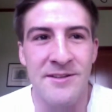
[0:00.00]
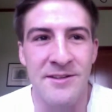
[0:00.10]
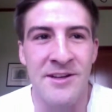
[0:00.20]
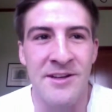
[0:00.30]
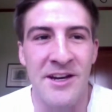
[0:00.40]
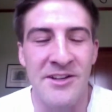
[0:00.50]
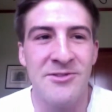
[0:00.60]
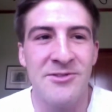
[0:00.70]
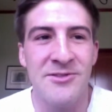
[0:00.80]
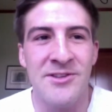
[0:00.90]
in high
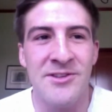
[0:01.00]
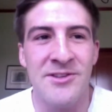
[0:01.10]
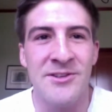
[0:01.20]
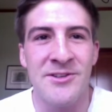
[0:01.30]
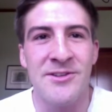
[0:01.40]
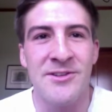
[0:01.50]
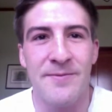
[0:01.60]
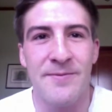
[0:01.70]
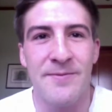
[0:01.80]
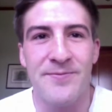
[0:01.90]
school, it's all your
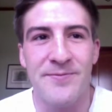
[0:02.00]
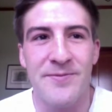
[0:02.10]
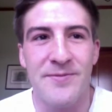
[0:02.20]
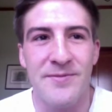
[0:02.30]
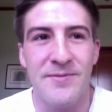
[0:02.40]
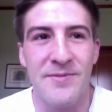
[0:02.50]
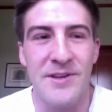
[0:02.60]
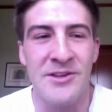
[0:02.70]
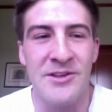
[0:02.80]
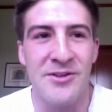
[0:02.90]

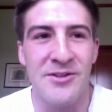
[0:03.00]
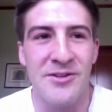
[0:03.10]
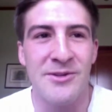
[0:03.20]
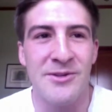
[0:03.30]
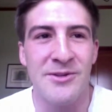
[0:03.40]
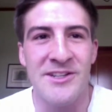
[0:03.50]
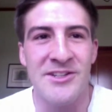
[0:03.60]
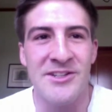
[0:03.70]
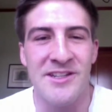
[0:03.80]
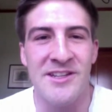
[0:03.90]
internal
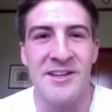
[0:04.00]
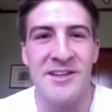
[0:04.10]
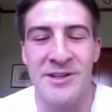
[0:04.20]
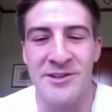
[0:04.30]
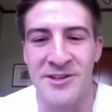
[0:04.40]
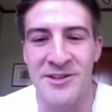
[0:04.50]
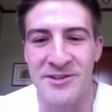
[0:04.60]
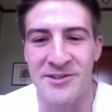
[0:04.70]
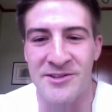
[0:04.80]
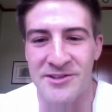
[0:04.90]
motivation to get better, you
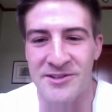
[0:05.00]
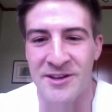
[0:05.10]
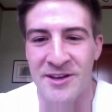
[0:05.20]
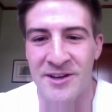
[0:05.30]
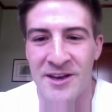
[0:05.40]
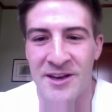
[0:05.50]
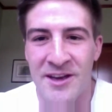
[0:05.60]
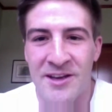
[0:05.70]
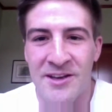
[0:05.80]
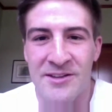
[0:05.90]
know? So
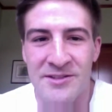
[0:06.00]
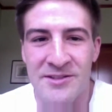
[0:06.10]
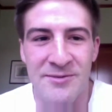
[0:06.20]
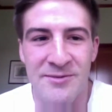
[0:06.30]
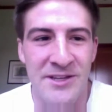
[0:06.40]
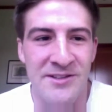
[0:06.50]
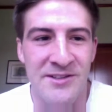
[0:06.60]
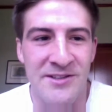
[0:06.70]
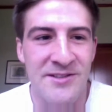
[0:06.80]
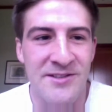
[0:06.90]
some
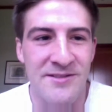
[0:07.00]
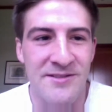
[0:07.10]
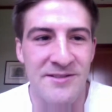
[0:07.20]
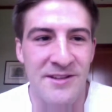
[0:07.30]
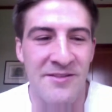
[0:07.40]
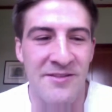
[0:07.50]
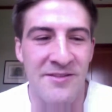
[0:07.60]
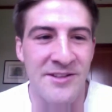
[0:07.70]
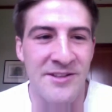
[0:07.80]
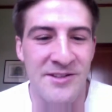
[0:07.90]
kids have
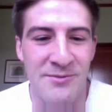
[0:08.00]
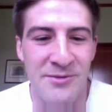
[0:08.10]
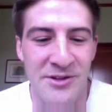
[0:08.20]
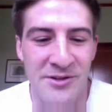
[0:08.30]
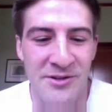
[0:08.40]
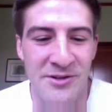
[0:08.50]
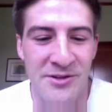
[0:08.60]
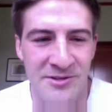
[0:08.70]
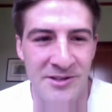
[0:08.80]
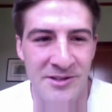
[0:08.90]
it and some don't, but I
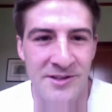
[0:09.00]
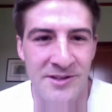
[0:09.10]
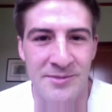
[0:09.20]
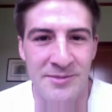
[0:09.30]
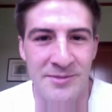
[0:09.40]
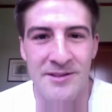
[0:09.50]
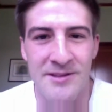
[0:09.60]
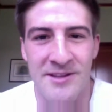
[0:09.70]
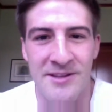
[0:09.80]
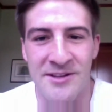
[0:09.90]
really developed
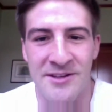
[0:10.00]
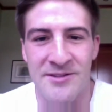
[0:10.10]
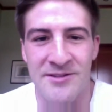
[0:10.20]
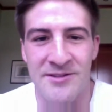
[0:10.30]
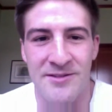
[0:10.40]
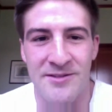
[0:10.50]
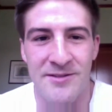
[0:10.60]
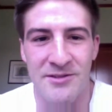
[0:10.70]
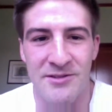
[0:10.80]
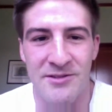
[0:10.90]
that, you know,
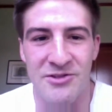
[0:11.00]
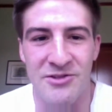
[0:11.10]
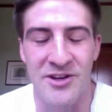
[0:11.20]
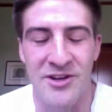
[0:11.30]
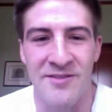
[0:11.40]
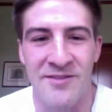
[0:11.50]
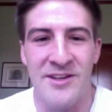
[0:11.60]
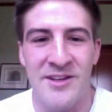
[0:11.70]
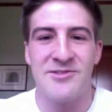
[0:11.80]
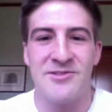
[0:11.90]
drive in
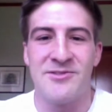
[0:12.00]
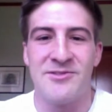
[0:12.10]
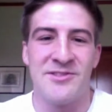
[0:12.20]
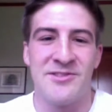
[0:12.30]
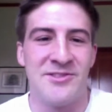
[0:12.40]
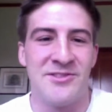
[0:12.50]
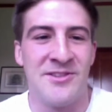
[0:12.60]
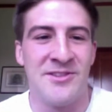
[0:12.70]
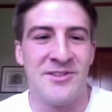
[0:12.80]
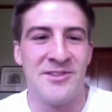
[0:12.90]
high school. So
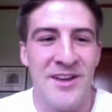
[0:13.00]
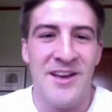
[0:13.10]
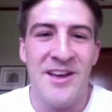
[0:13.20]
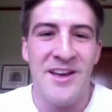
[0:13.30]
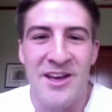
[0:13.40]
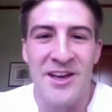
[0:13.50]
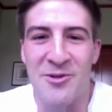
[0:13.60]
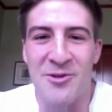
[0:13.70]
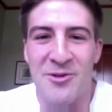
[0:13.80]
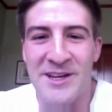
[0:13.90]
just, you
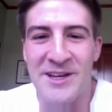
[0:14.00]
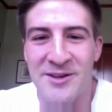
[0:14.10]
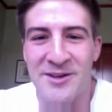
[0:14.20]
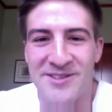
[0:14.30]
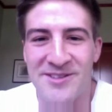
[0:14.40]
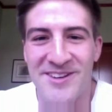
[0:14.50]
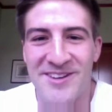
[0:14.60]
know, waking up at